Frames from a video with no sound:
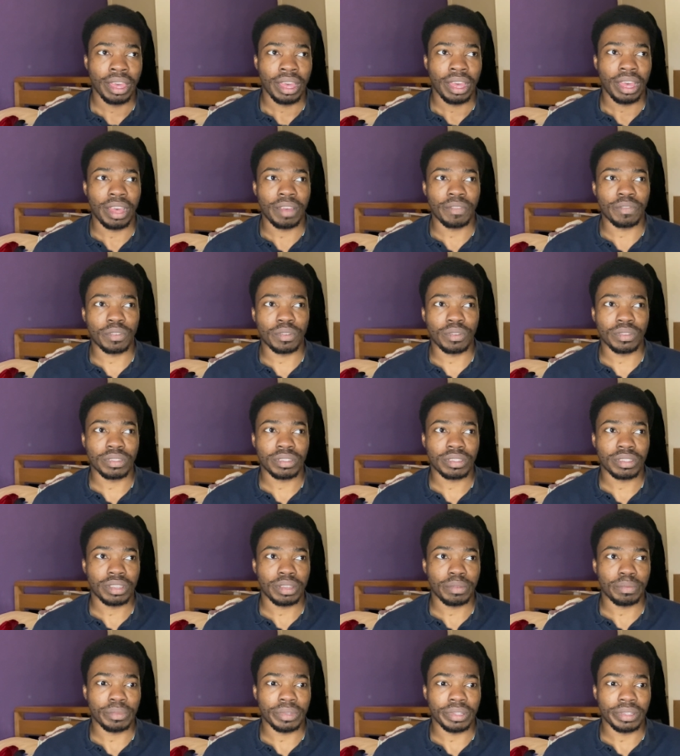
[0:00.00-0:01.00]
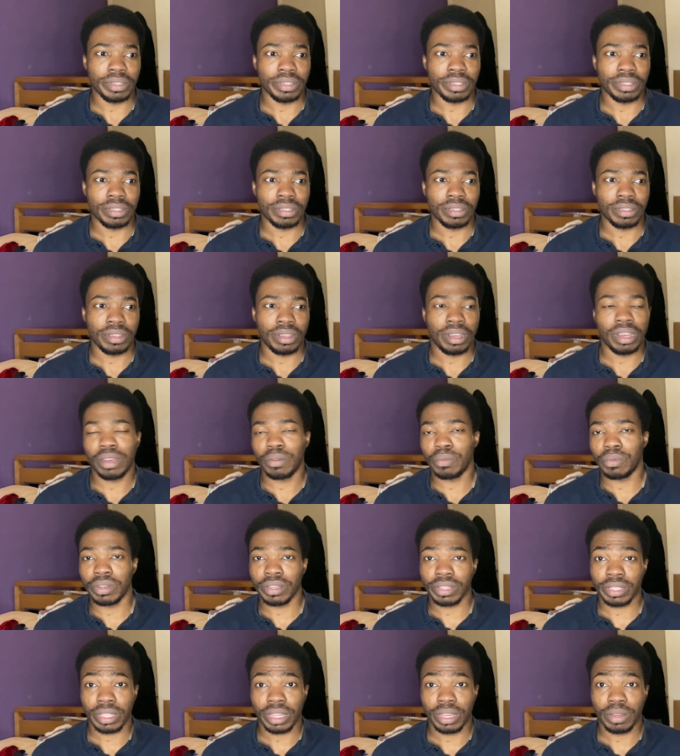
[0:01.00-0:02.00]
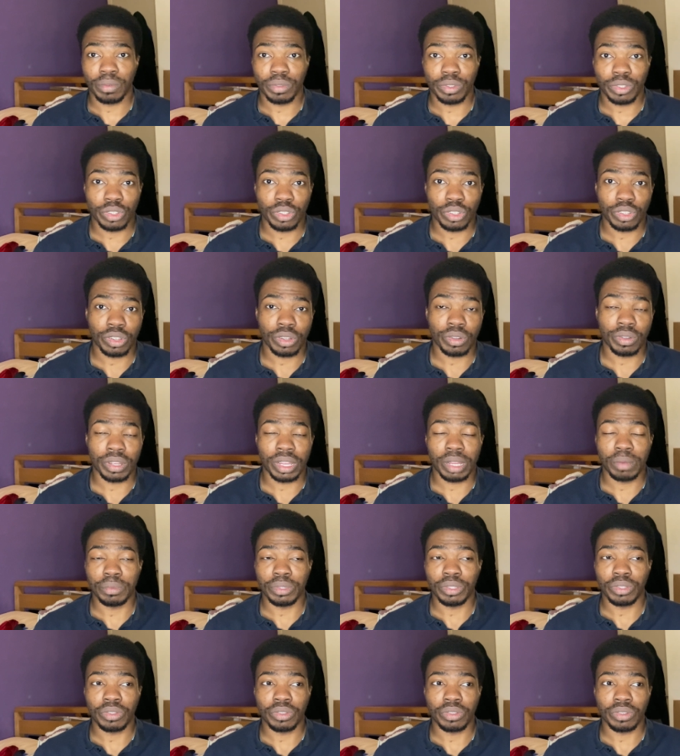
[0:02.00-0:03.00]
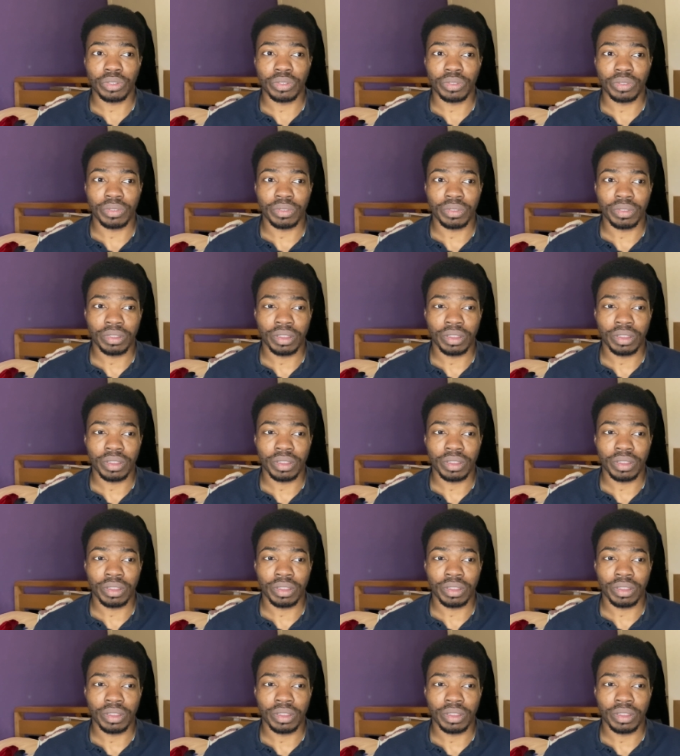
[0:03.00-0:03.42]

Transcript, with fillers: I've got some uh, artwork that I want to show coming soon.